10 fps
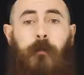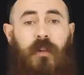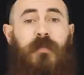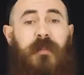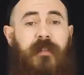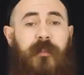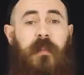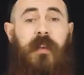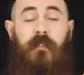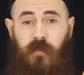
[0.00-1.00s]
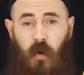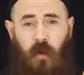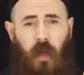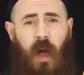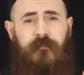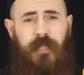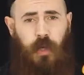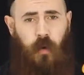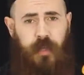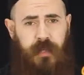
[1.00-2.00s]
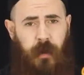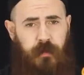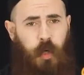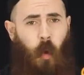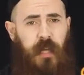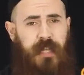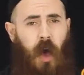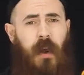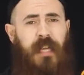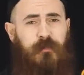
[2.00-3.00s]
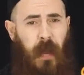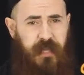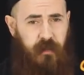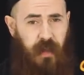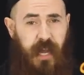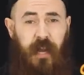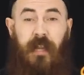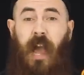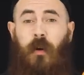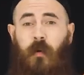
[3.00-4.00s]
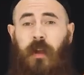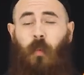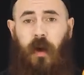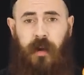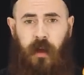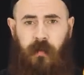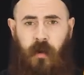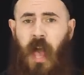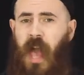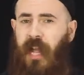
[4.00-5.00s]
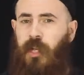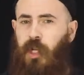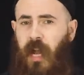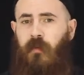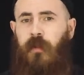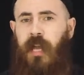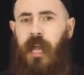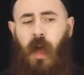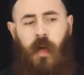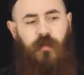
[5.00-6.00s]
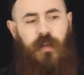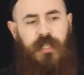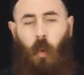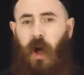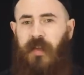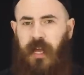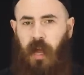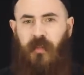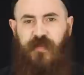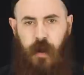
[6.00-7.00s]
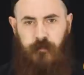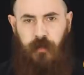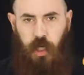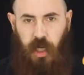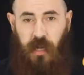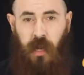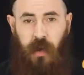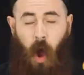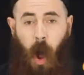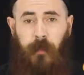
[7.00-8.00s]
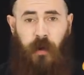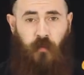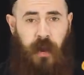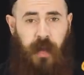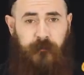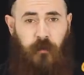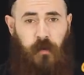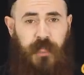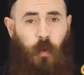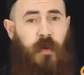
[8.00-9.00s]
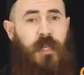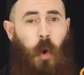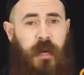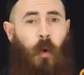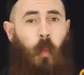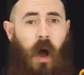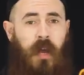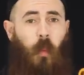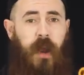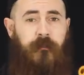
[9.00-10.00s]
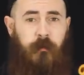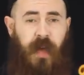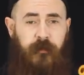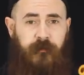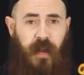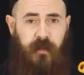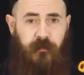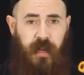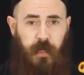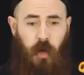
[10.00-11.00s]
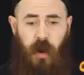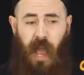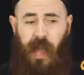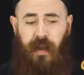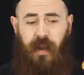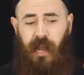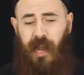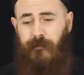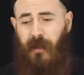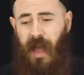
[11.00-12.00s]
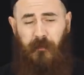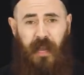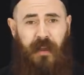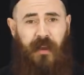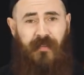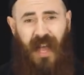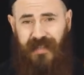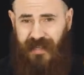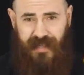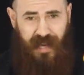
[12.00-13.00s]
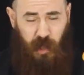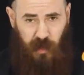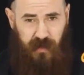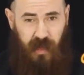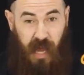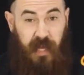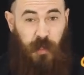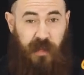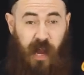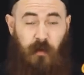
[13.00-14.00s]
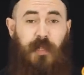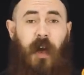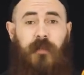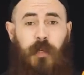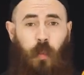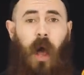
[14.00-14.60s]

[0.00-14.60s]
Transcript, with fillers: More specifically, there are a lot of stories about squads unexpectedly encountering one another, and generally, the squad that got their machine gun up and running first was going to walk away from that fight the victor, and in my opinion, that's essentially the case with airsoft as